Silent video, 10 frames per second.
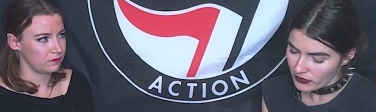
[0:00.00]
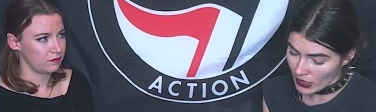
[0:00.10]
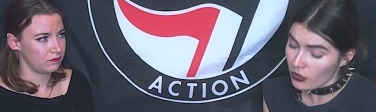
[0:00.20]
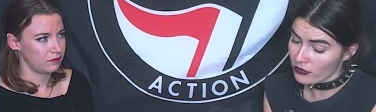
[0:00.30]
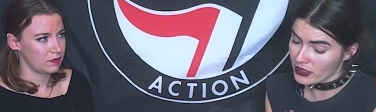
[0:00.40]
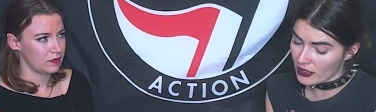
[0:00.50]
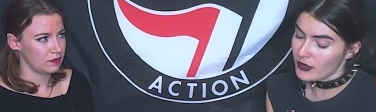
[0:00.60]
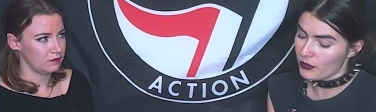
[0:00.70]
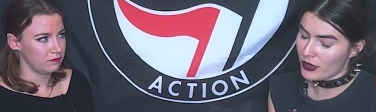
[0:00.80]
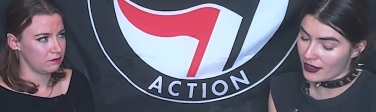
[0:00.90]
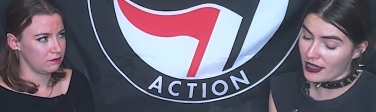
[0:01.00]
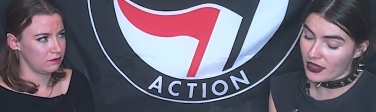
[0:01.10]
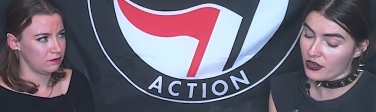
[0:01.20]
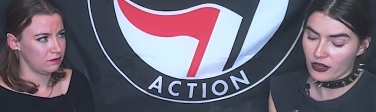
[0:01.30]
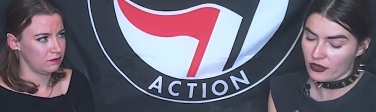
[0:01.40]
Speaker 1: only a, a
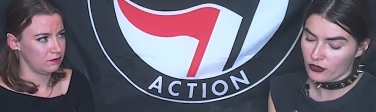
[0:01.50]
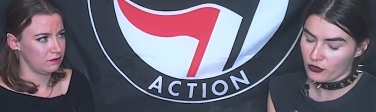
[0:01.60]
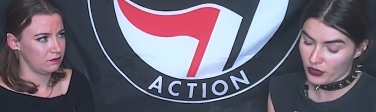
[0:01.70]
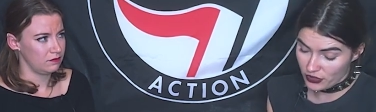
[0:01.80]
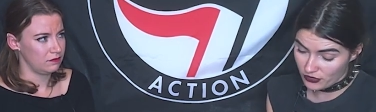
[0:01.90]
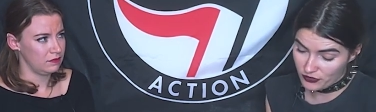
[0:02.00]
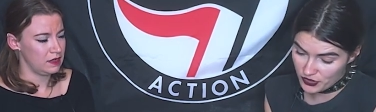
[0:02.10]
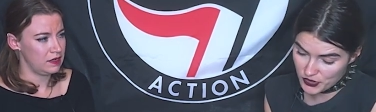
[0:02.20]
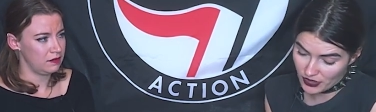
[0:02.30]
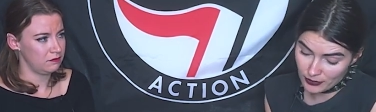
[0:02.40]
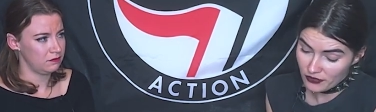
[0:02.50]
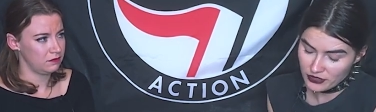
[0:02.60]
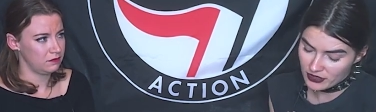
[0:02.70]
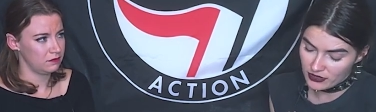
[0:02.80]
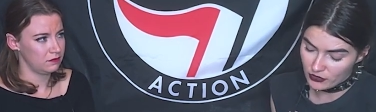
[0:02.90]
letter where you describe yeah.
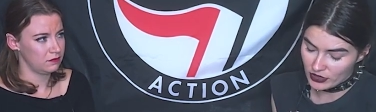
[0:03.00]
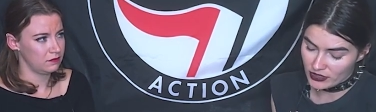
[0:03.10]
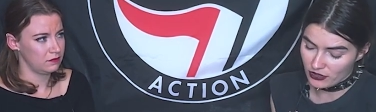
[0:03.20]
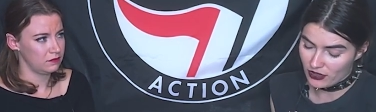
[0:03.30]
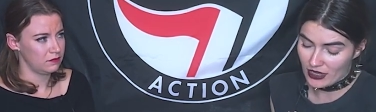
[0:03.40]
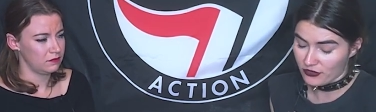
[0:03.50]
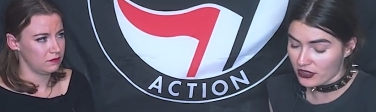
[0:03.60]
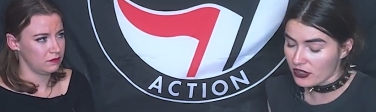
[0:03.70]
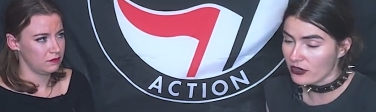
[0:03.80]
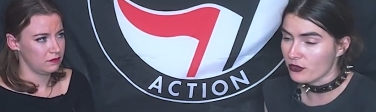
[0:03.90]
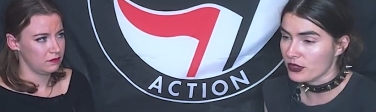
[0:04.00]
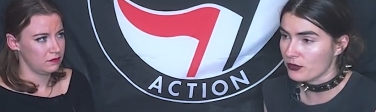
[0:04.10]
everything the way that you have here would